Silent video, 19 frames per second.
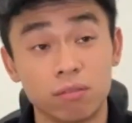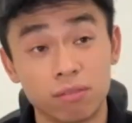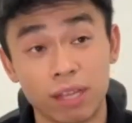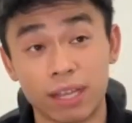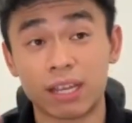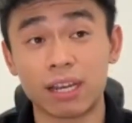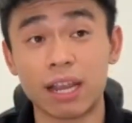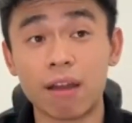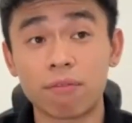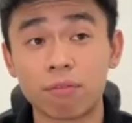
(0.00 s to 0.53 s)

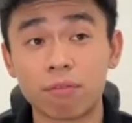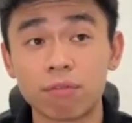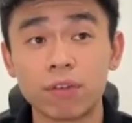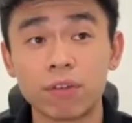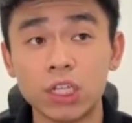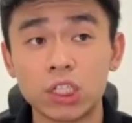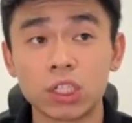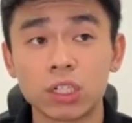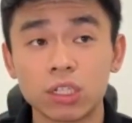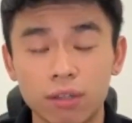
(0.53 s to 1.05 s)
Like every
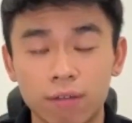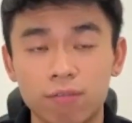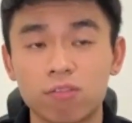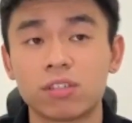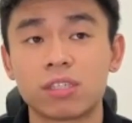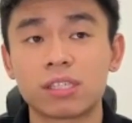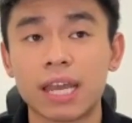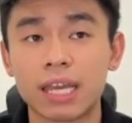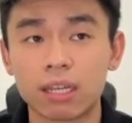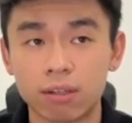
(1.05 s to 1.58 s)
feature, you have to
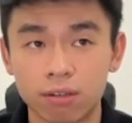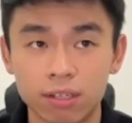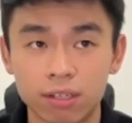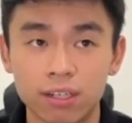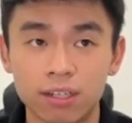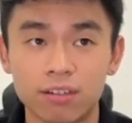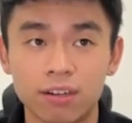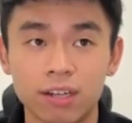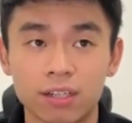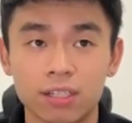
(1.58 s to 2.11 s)
sign on it,
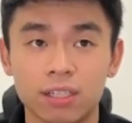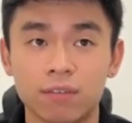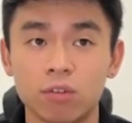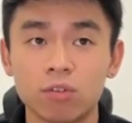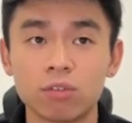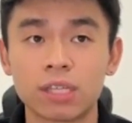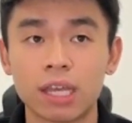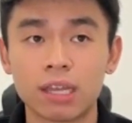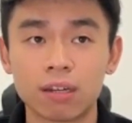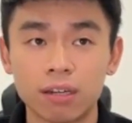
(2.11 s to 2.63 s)
right? Because if you
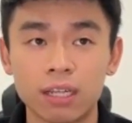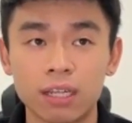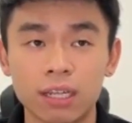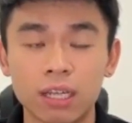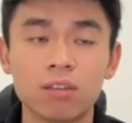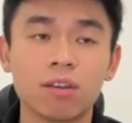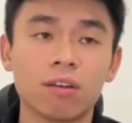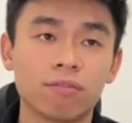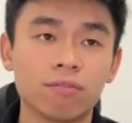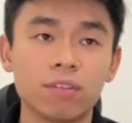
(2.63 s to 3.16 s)
don't sign on it,
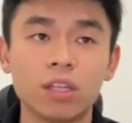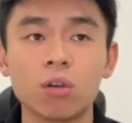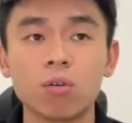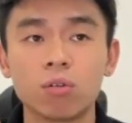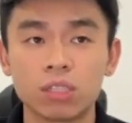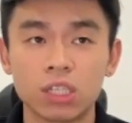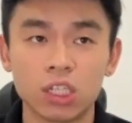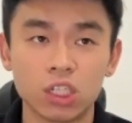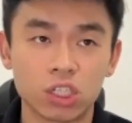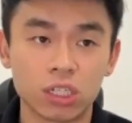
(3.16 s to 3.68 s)
then you have
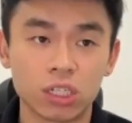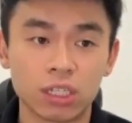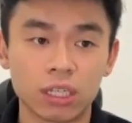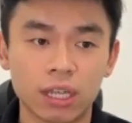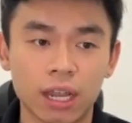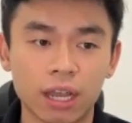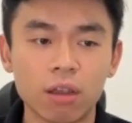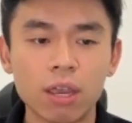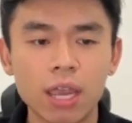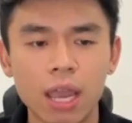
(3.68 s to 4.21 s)
negotiation. They're
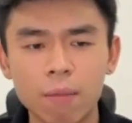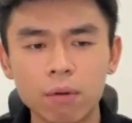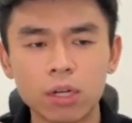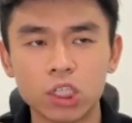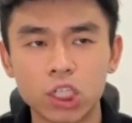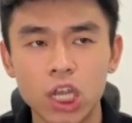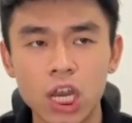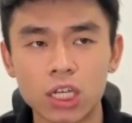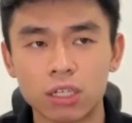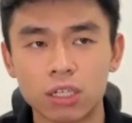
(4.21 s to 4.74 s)
like, hey, I want
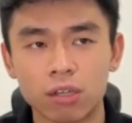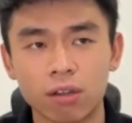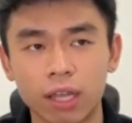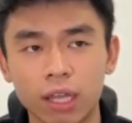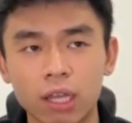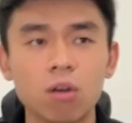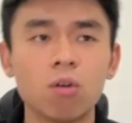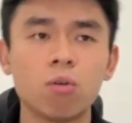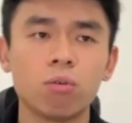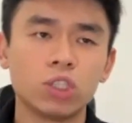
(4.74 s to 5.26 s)
to change. They're like,
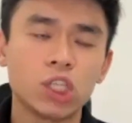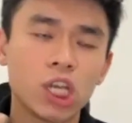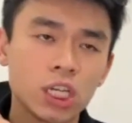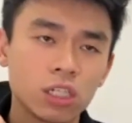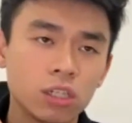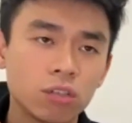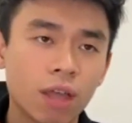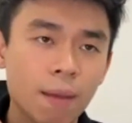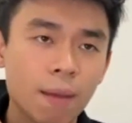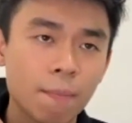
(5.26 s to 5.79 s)
oh,
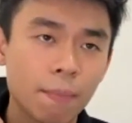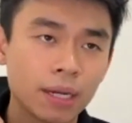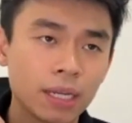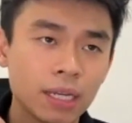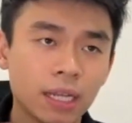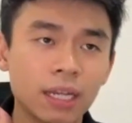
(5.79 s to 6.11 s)
change it to add money.